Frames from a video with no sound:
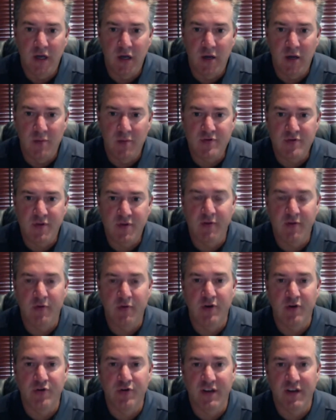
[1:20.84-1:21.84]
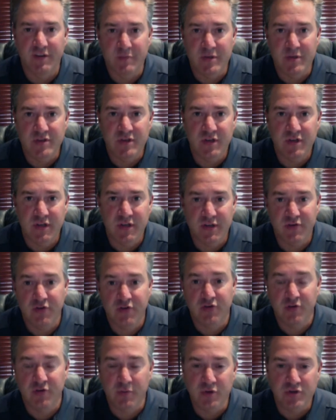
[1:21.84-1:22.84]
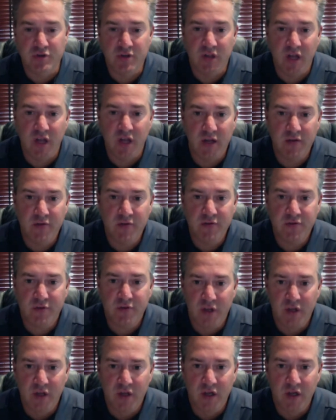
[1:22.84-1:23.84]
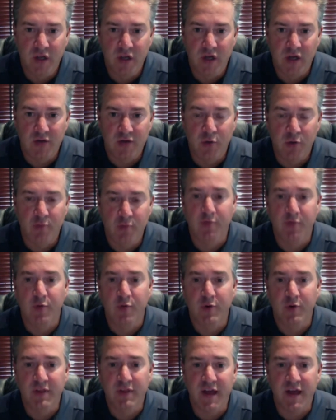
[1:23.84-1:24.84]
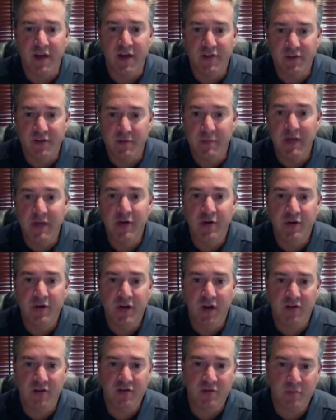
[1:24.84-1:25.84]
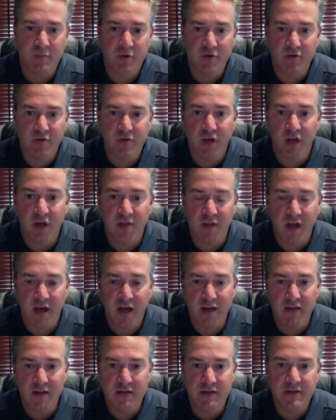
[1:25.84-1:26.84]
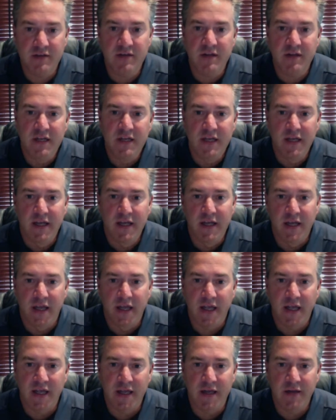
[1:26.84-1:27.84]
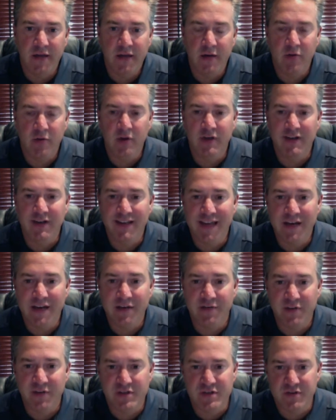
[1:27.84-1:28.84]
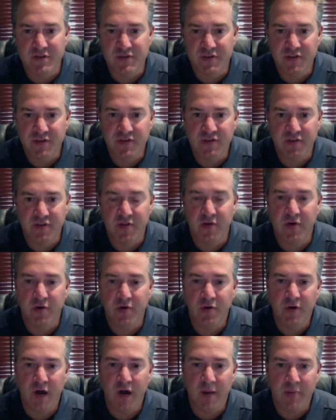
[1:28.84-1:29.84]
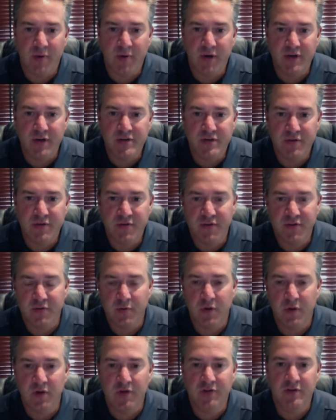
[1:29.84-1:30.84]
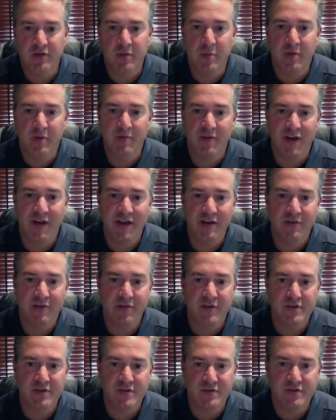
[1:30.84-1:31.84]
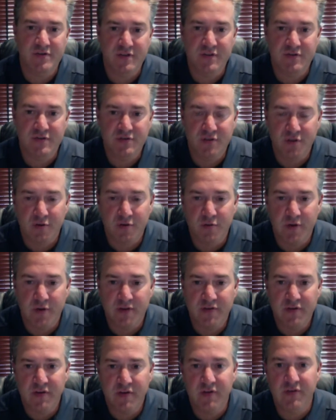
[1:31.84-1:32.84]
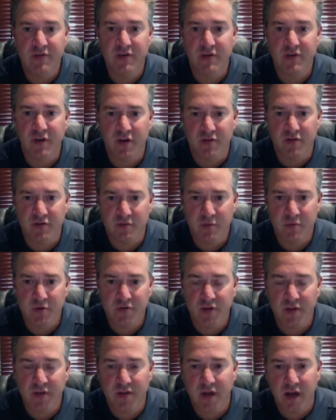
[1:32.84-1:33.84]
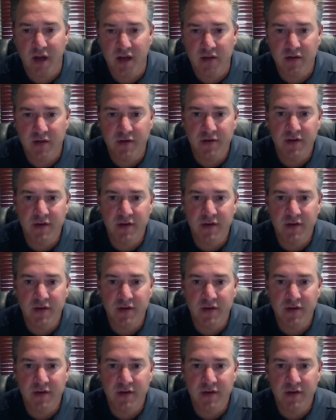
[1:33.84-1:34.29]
So they run transmission and distribution lines to over 40,000 metered customers on the island. And they were looking to gain efficiencies in their own operations, as well as to provide efficiencies to their residents and customers on the island